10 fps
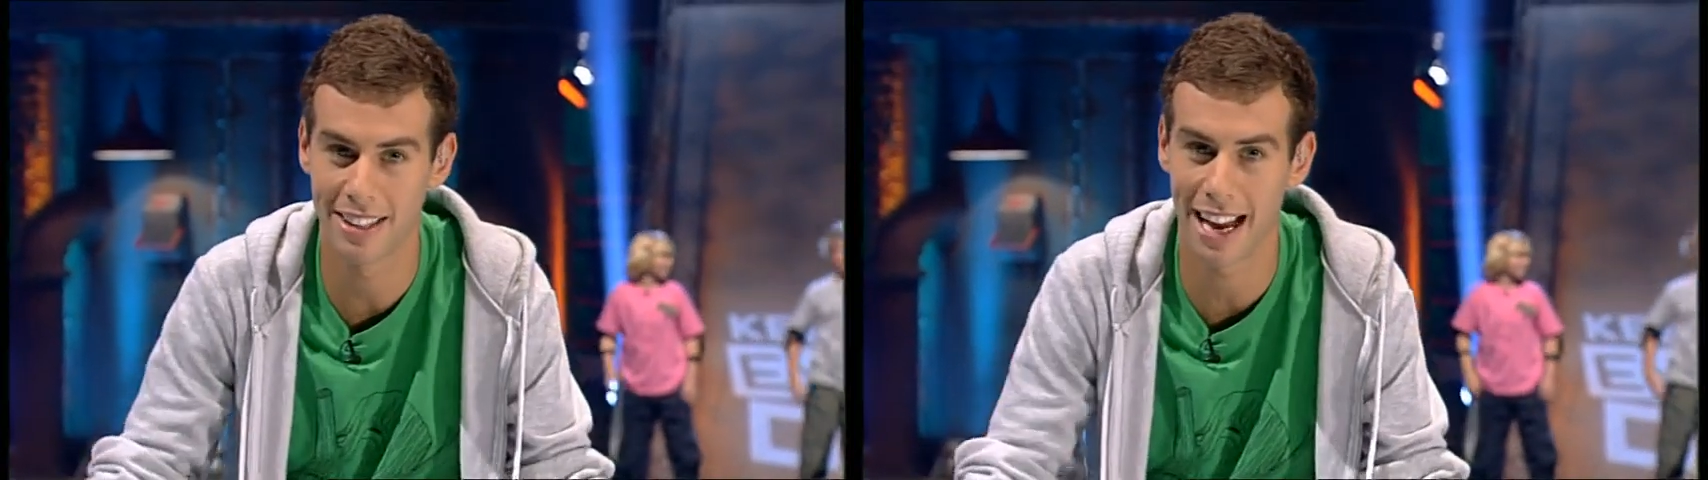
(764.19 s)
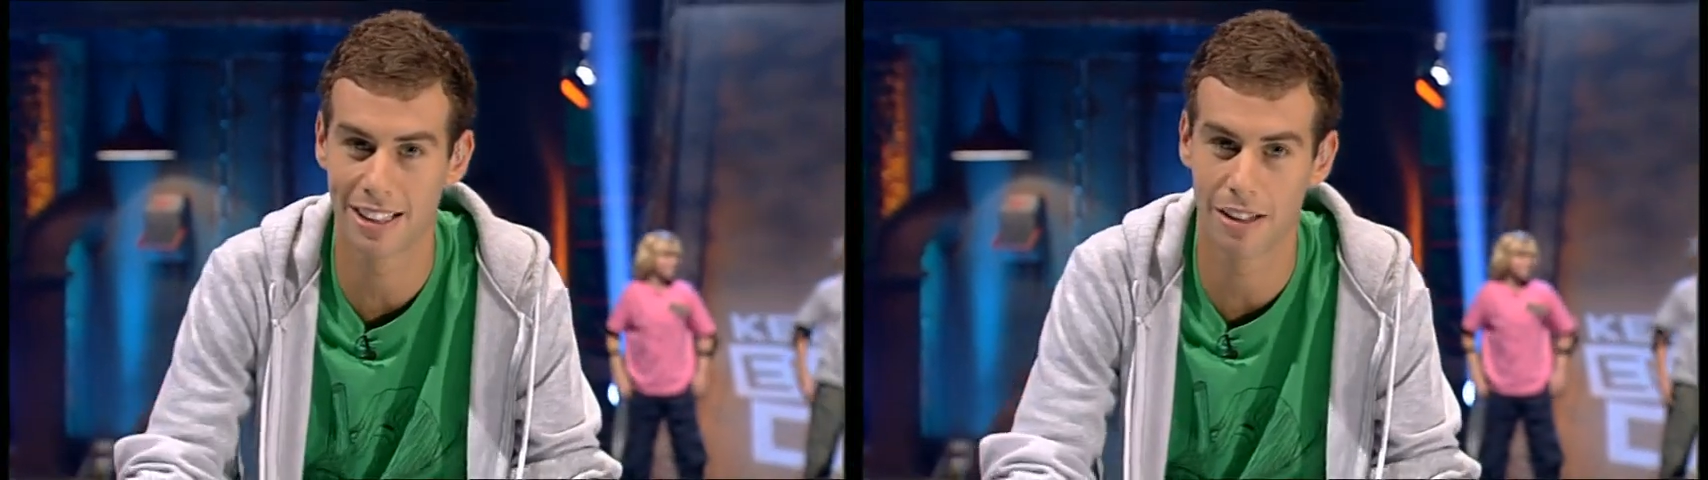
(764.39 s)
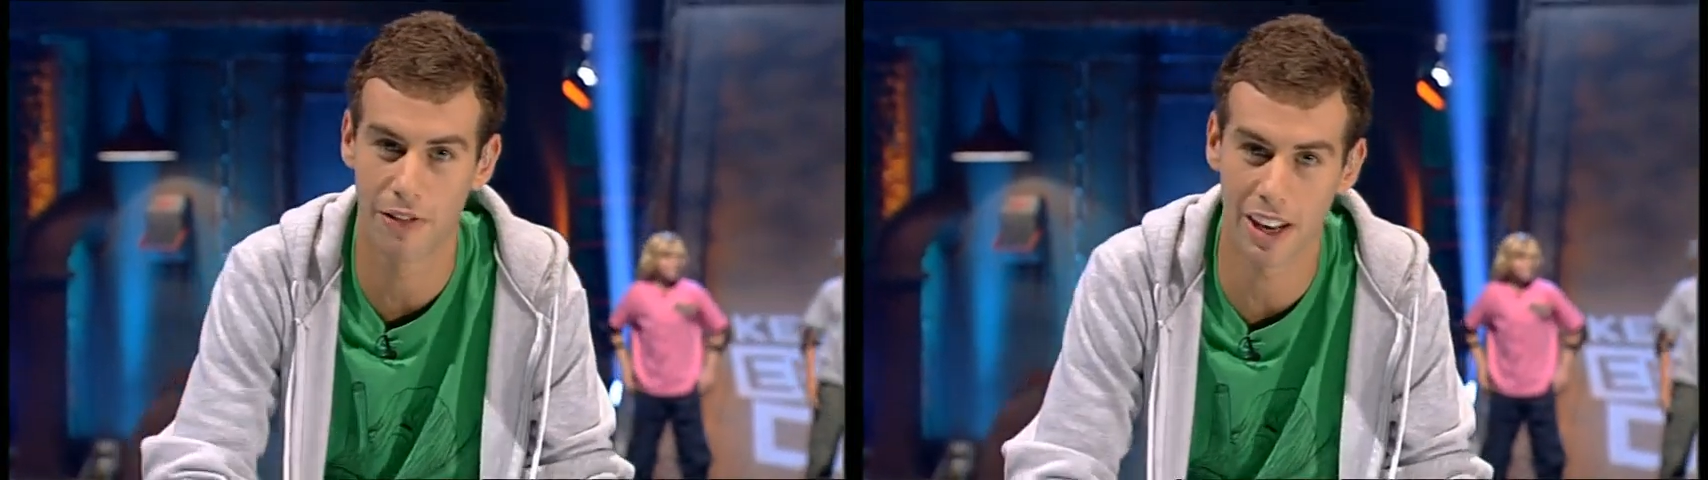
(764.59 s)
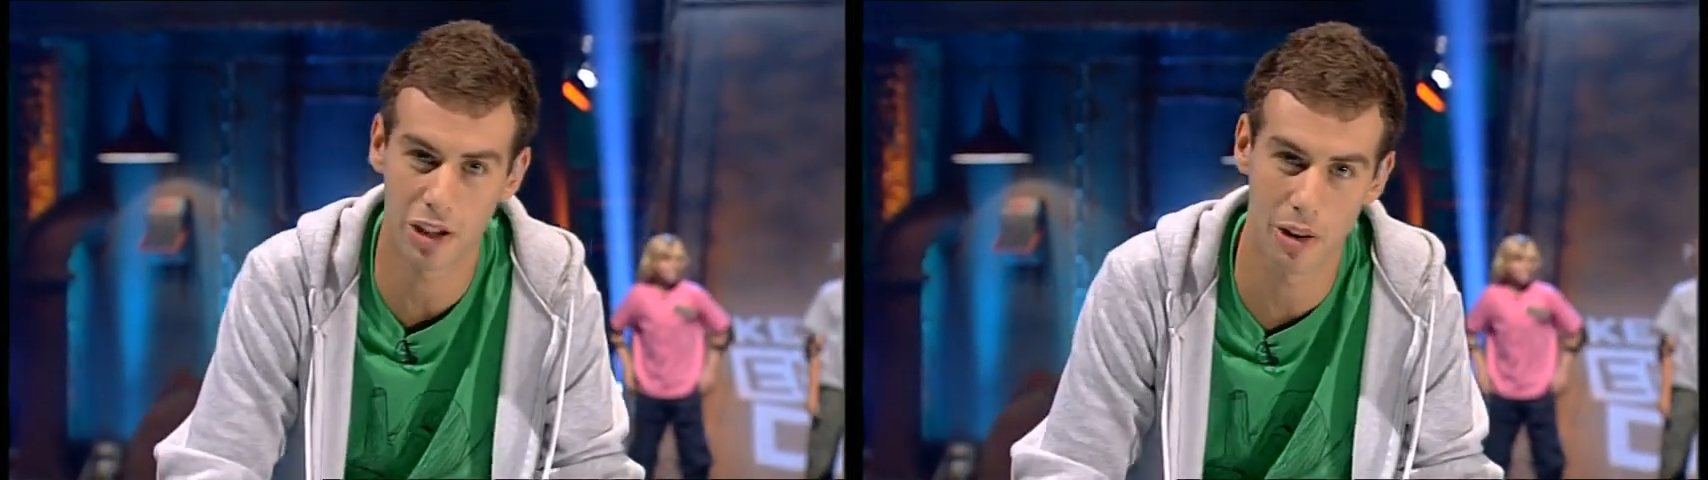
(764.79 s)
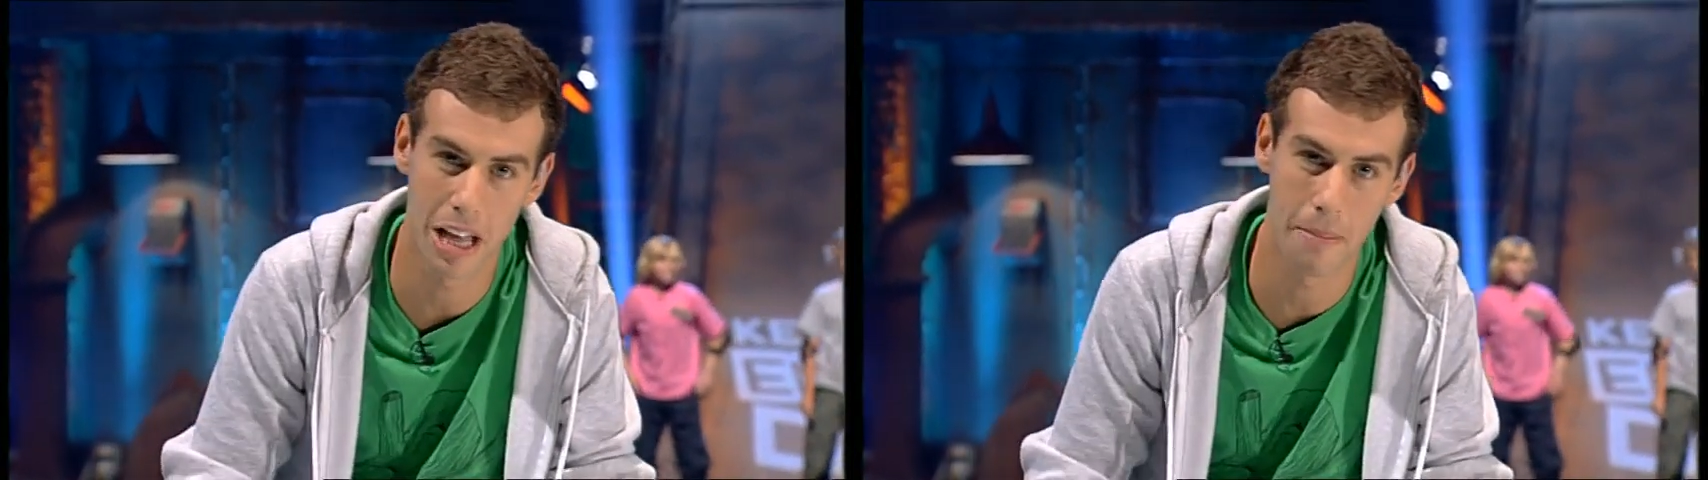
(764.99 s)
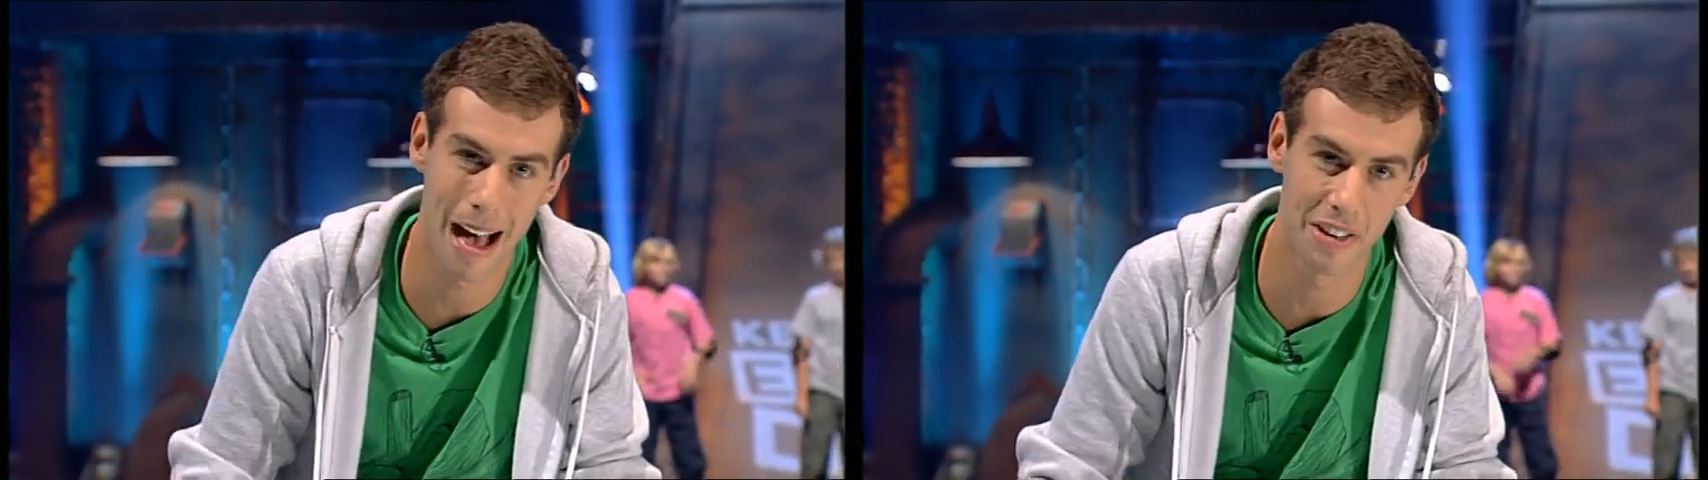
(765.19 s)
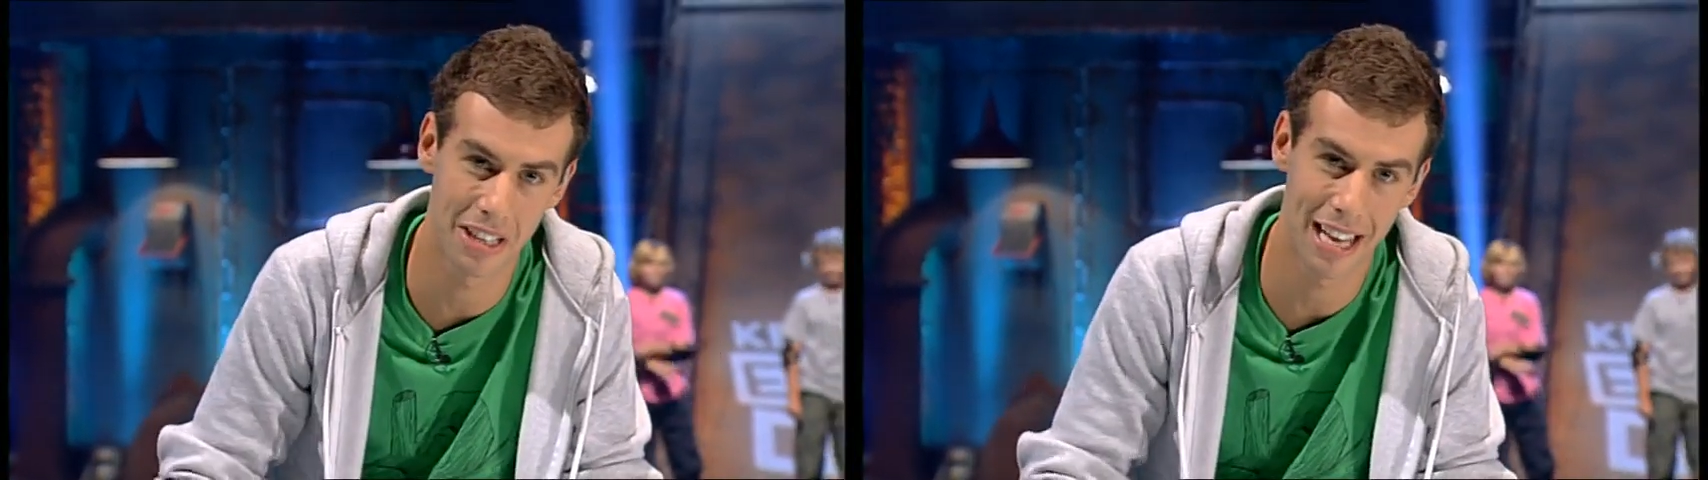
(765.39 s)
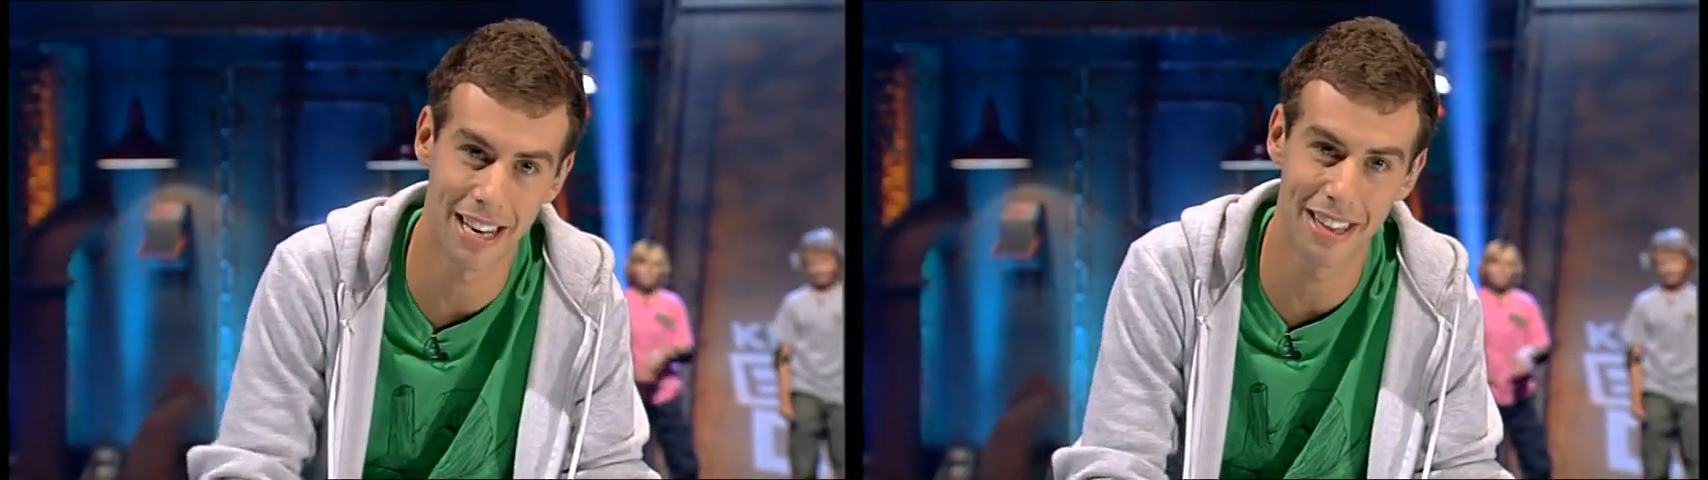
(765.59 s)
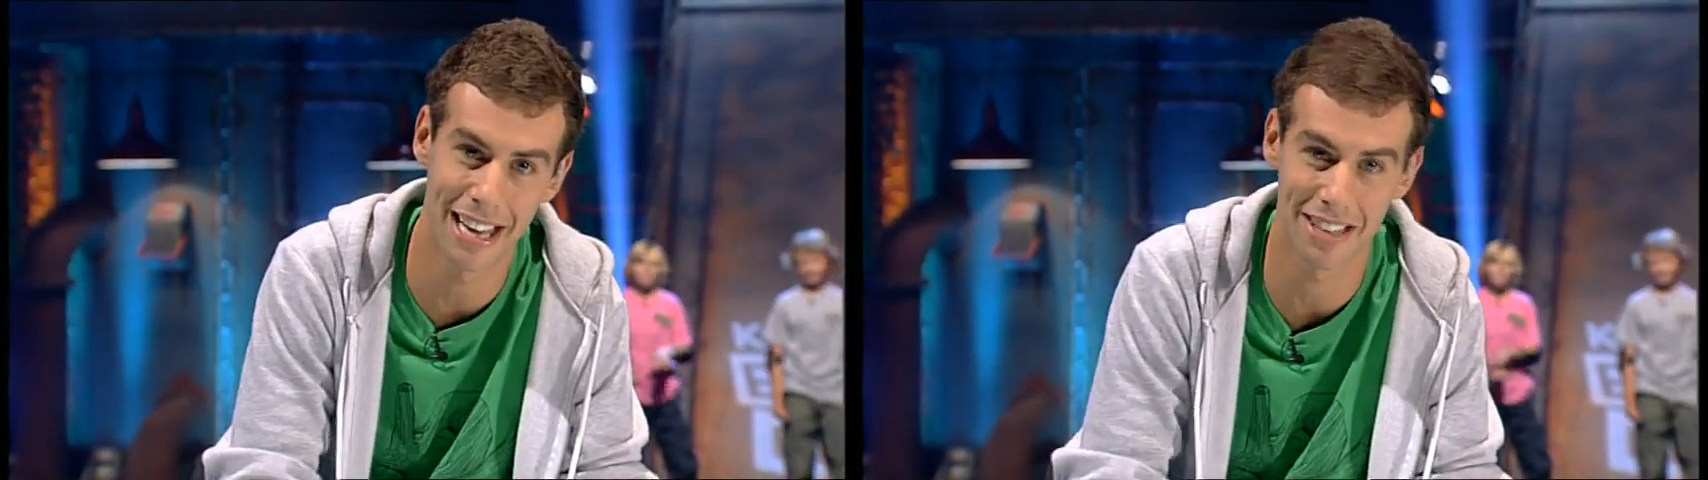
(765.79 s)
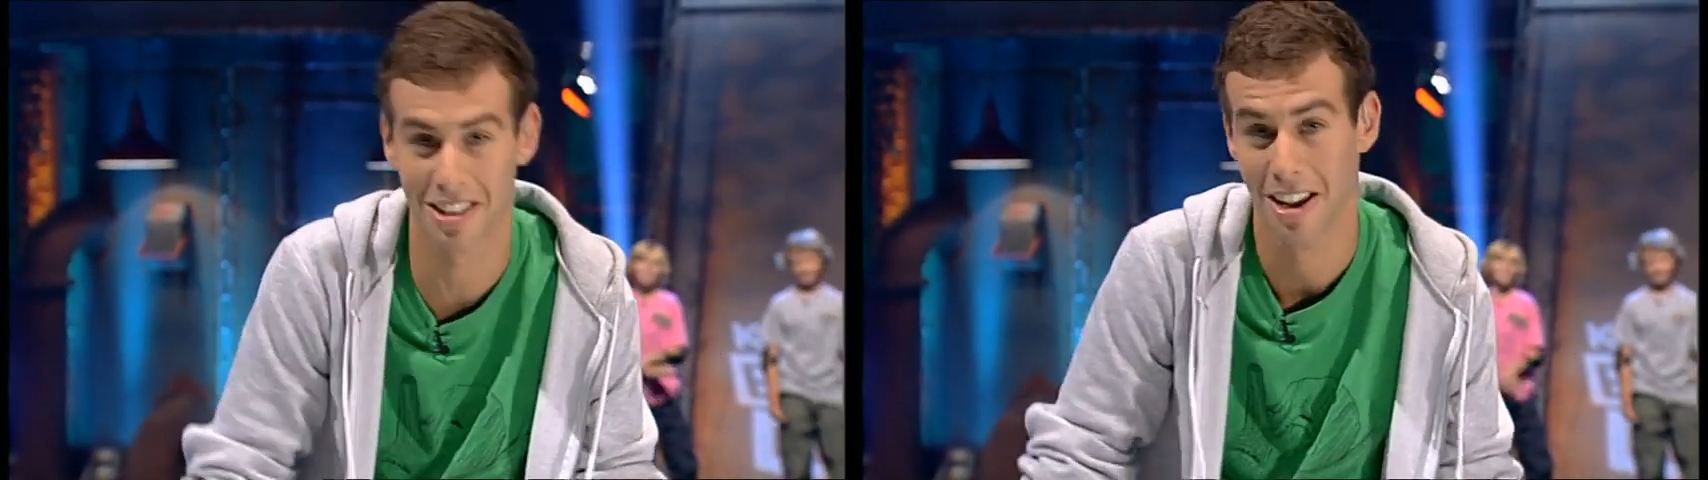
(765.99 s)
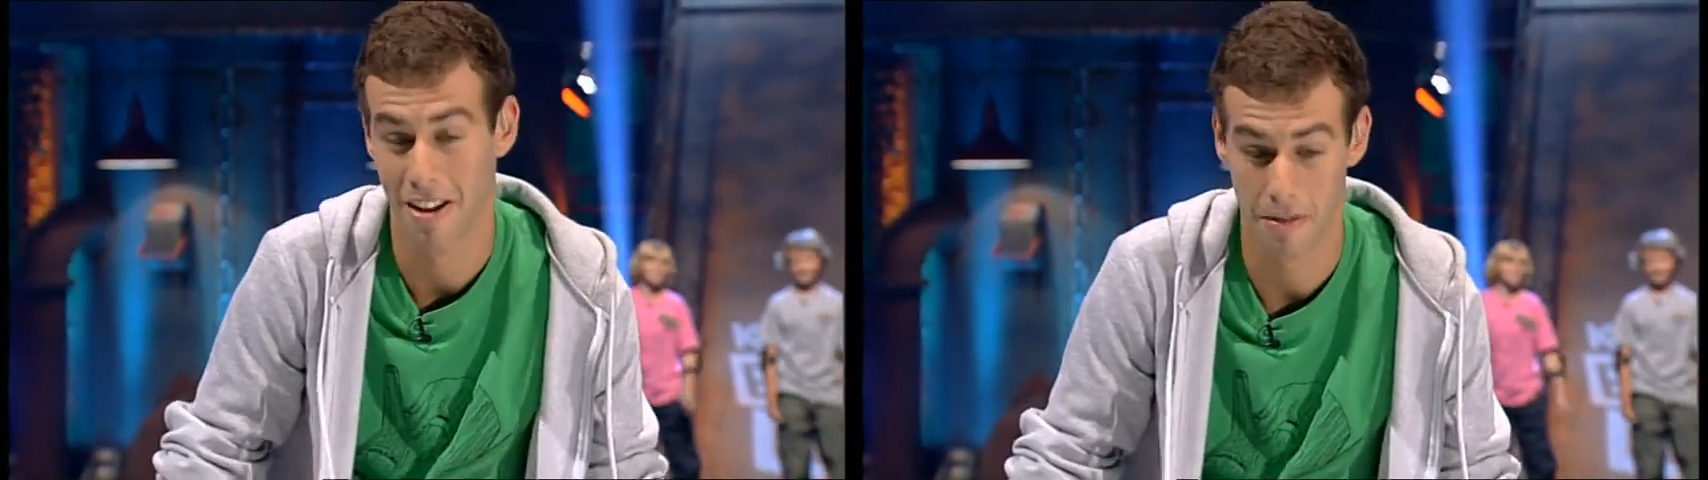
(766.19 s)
taste of victory in their mouths at the end of this?